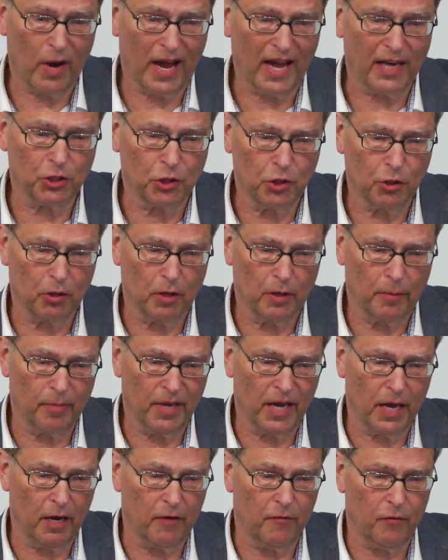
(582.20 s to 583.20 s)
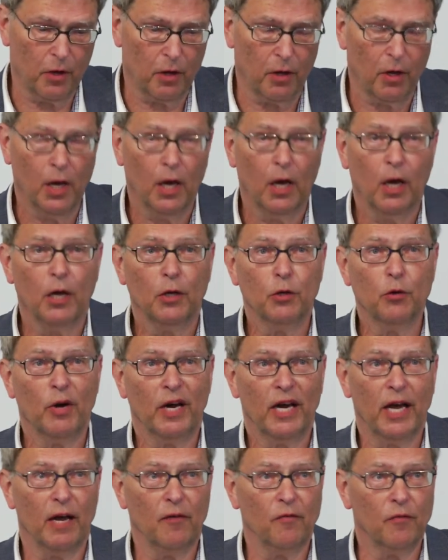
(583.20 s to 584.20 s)
actual behavior, you
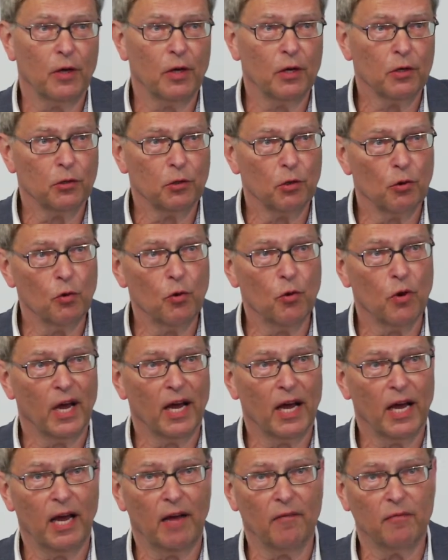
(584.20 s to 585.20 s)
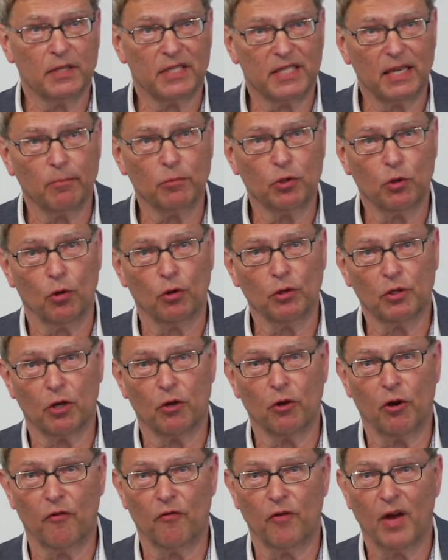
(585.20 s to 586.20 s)
have to have some sort
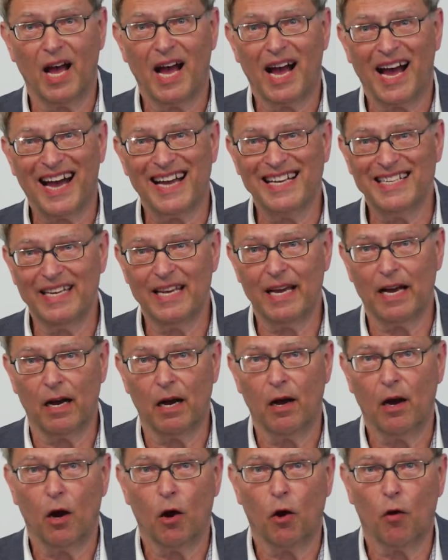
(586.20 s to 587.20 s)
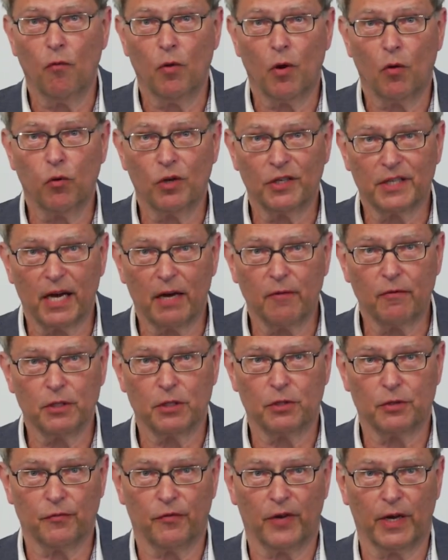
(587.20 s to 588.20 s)
of idea of what
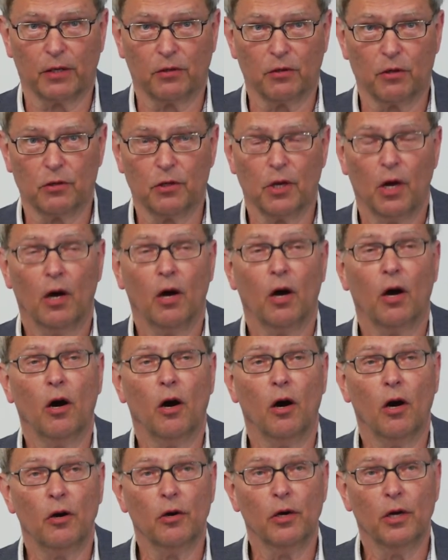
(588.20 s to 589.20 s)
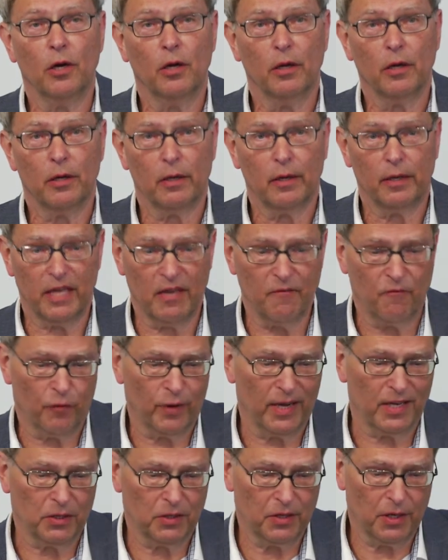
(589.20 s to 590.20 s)
other factors are
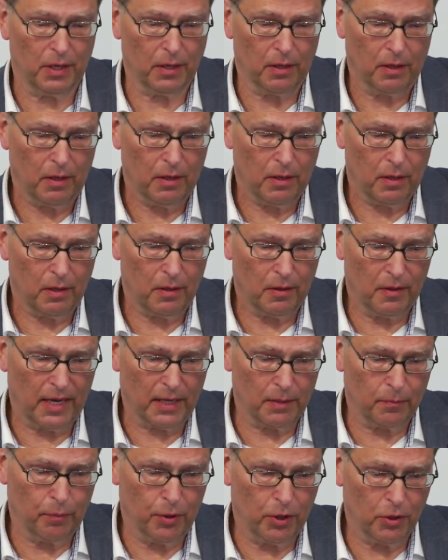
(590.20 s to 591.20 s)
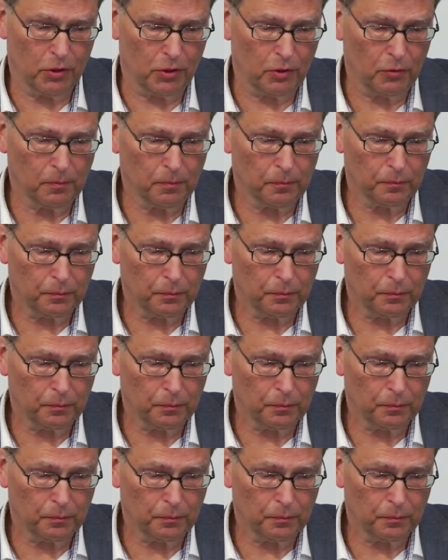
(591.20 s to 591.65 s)
influencing that person.